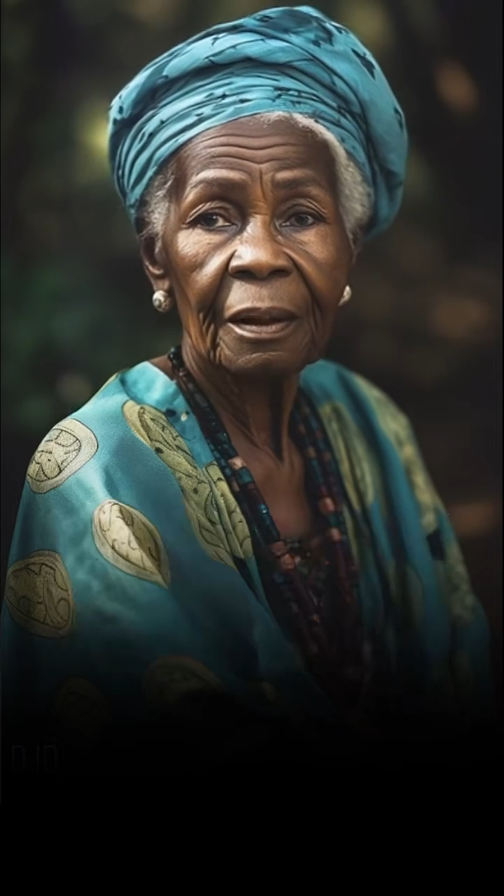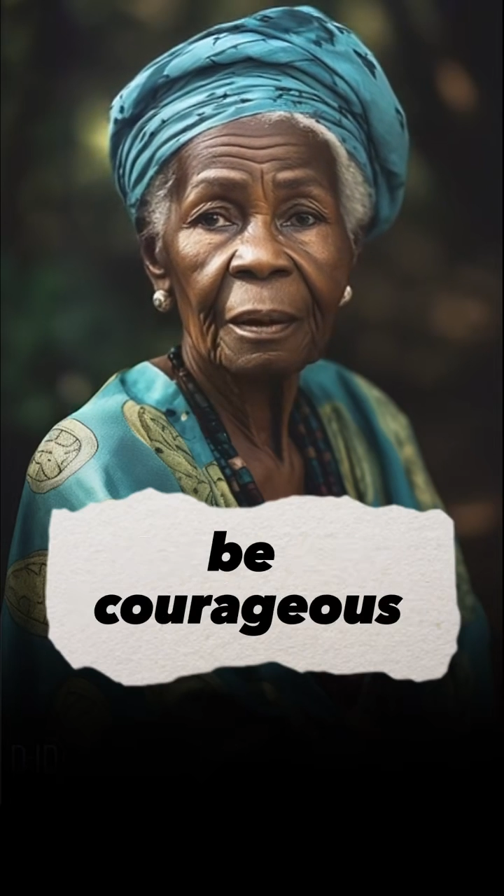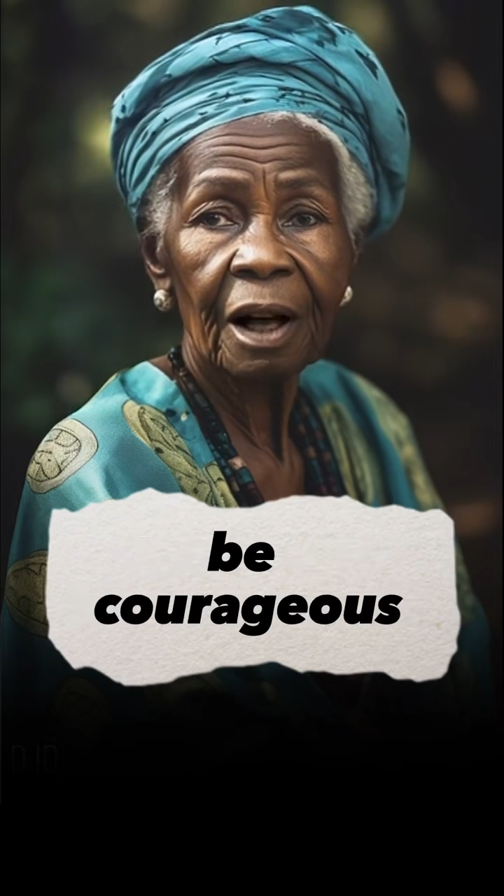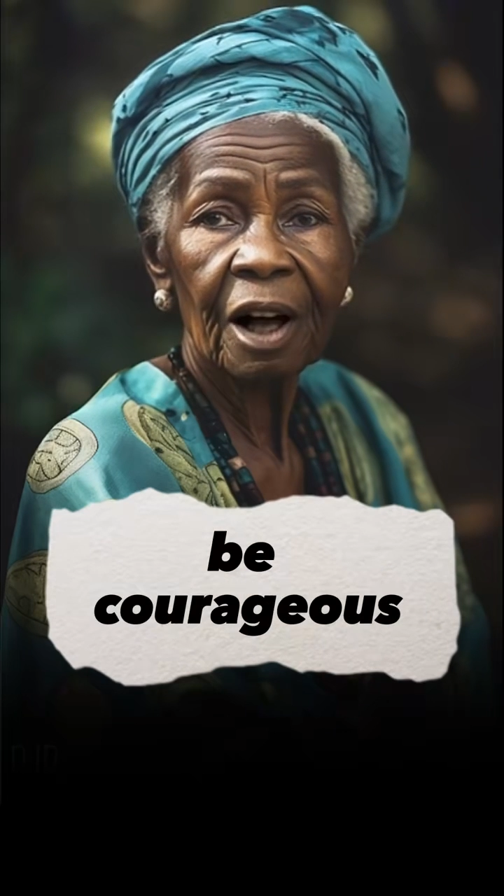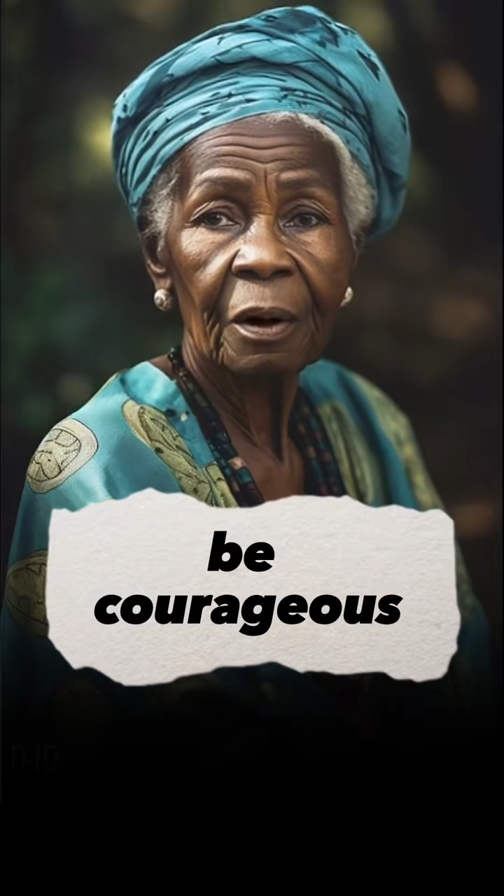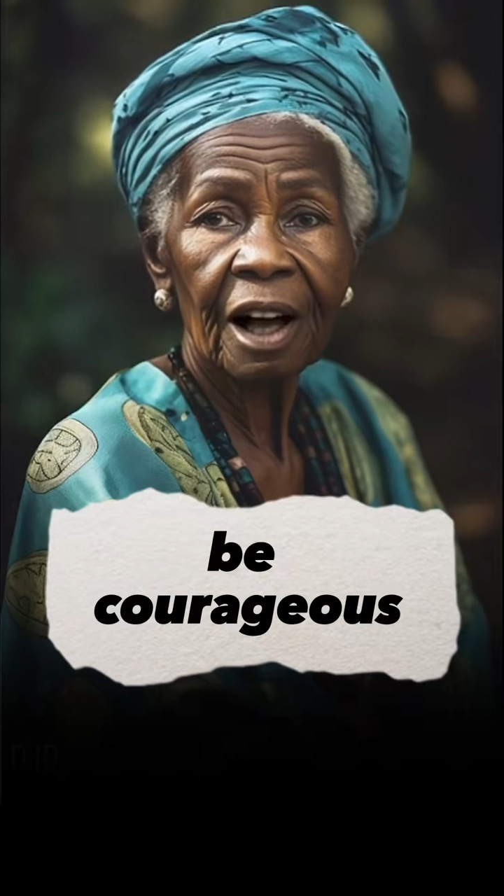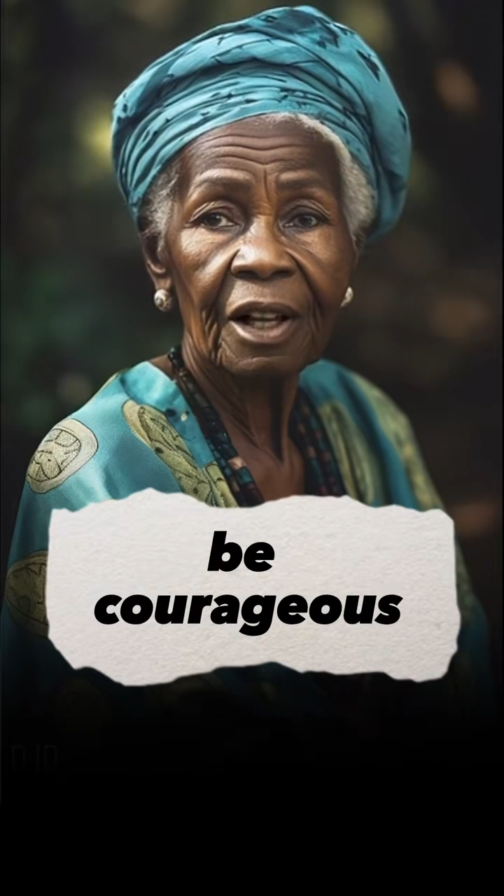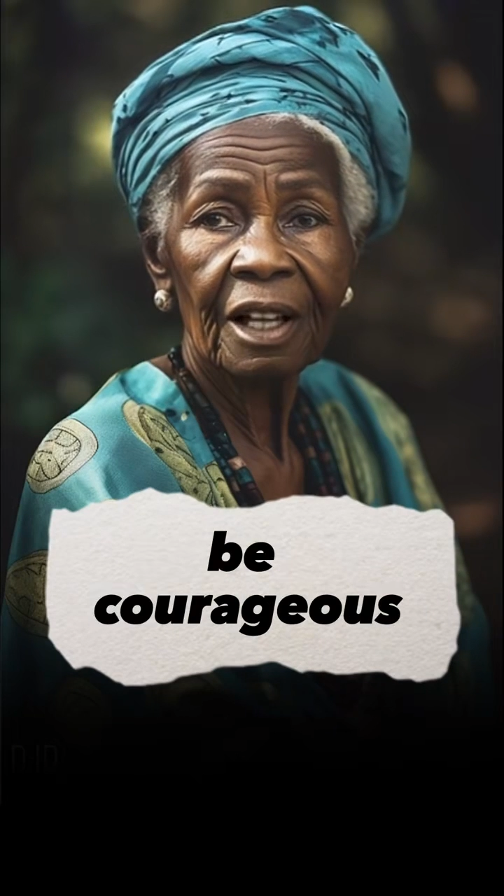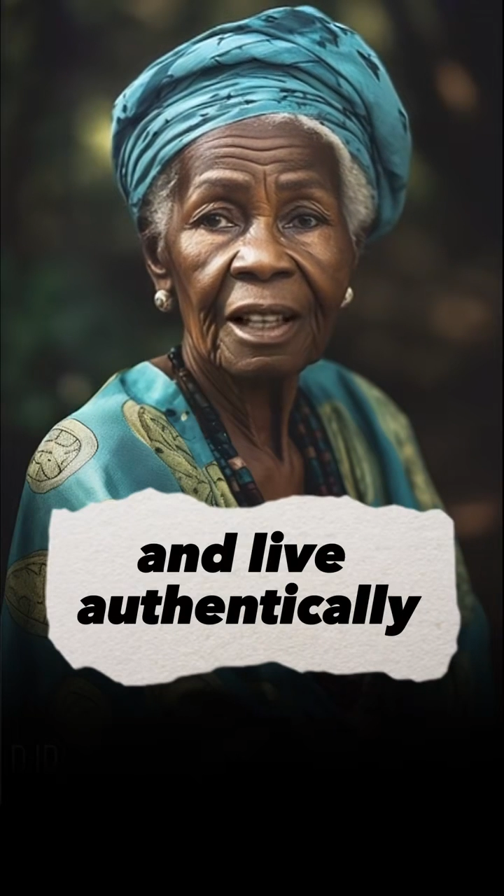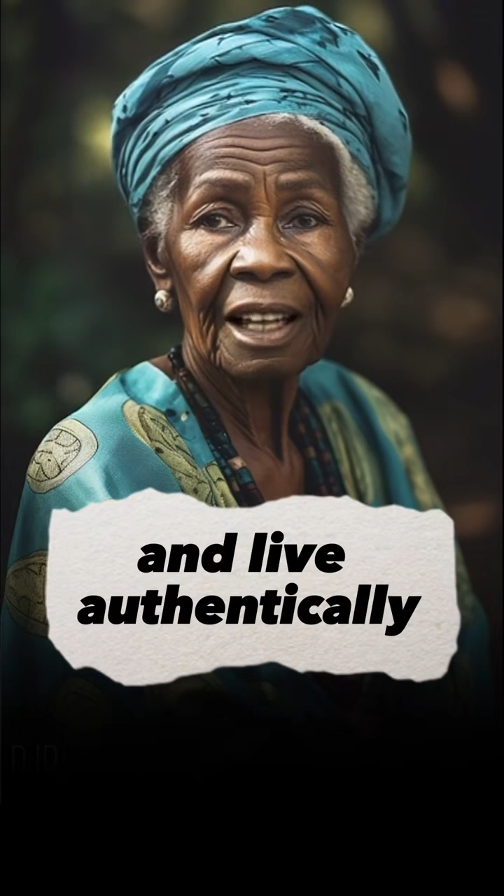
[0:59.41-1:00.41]
be
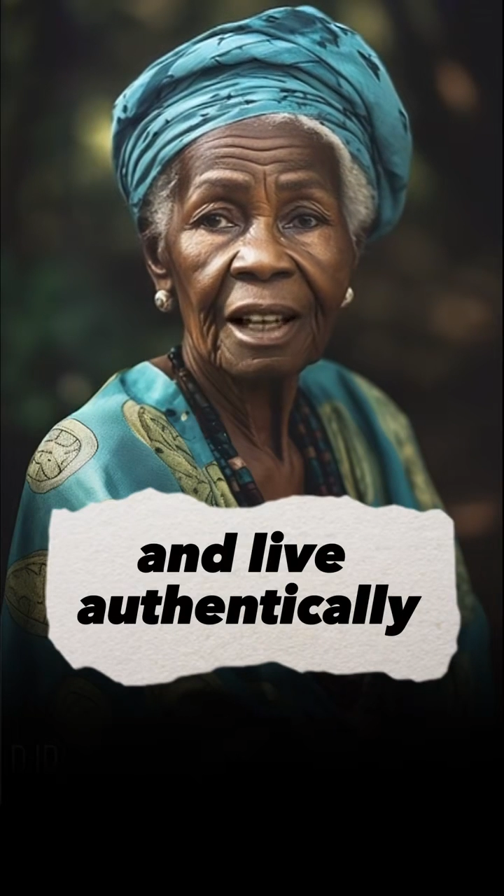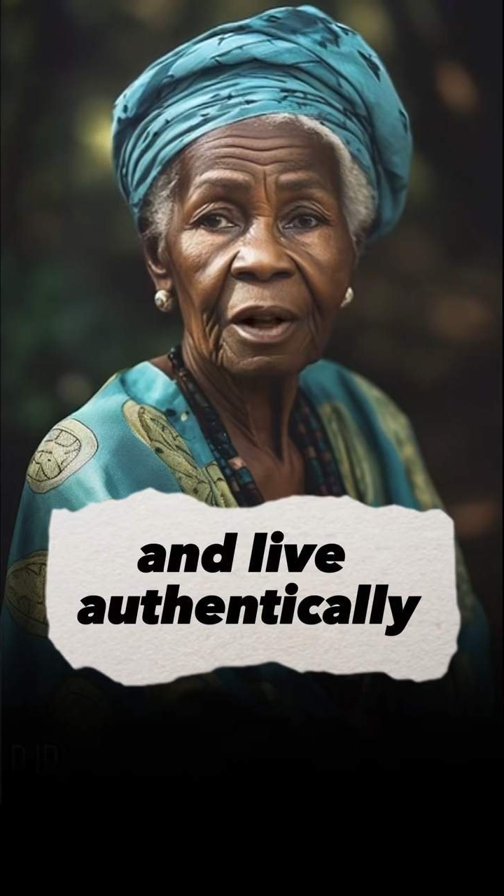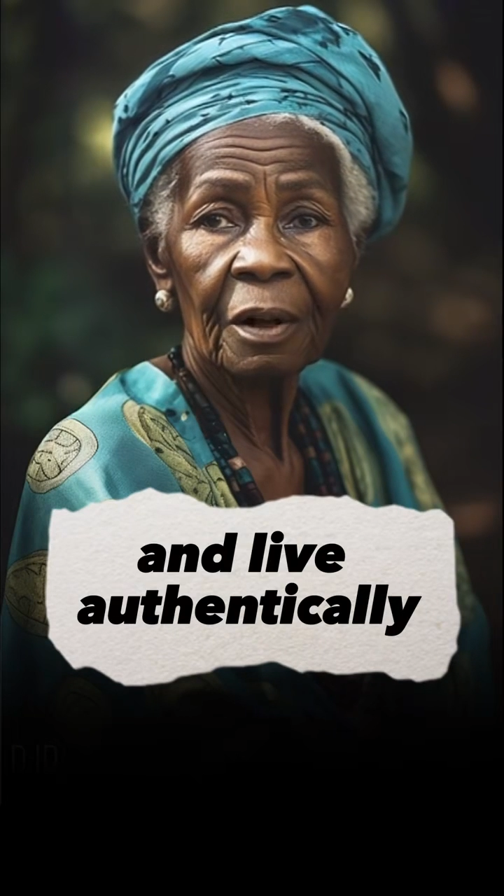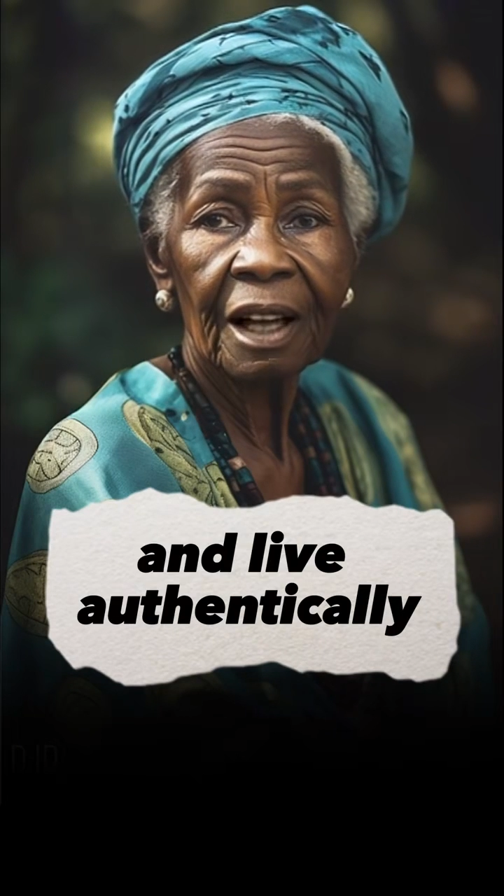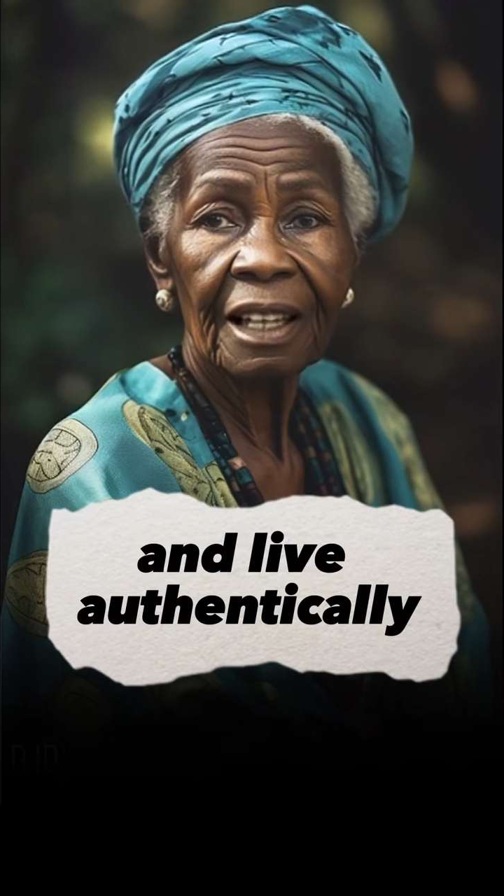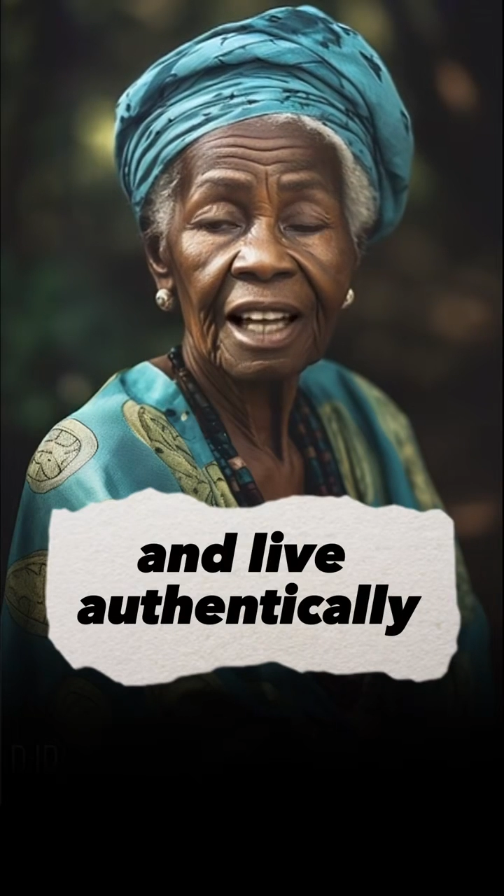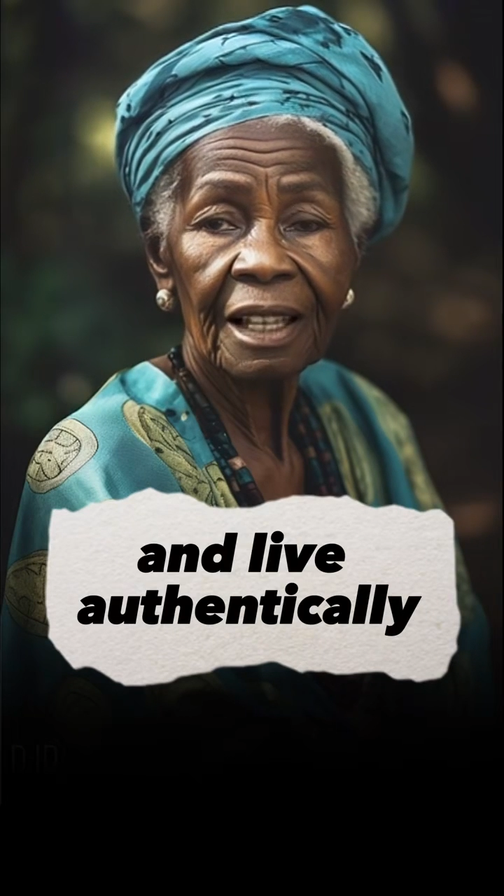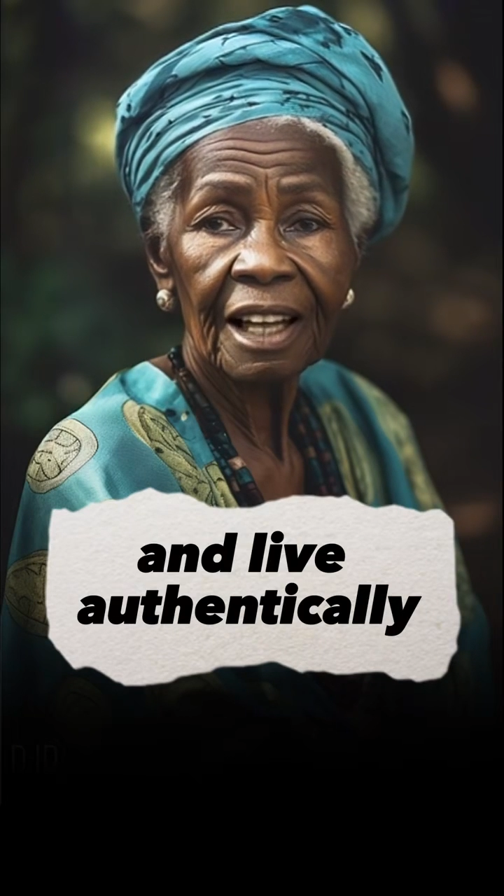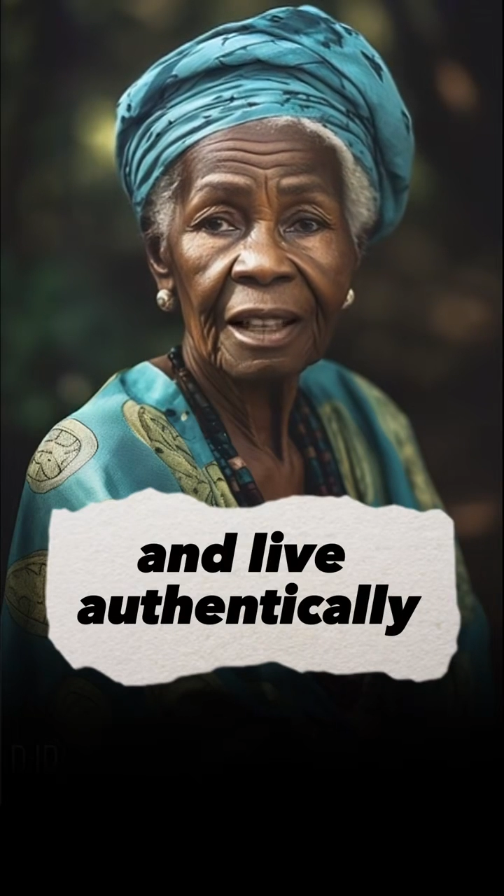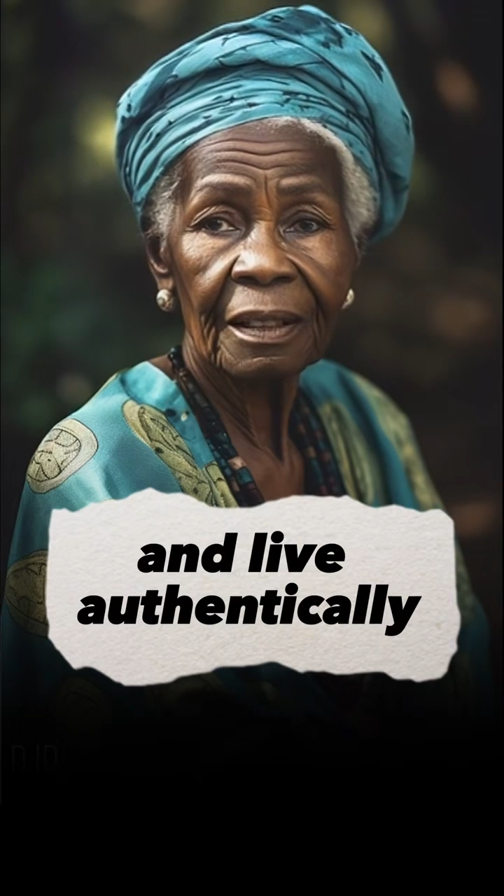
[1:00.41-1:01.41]
courageous, and live
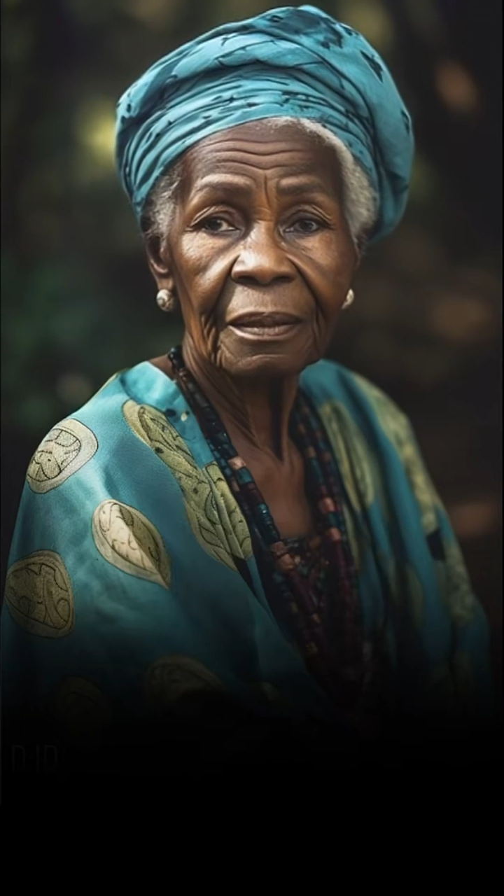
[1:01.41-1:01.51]
authentically.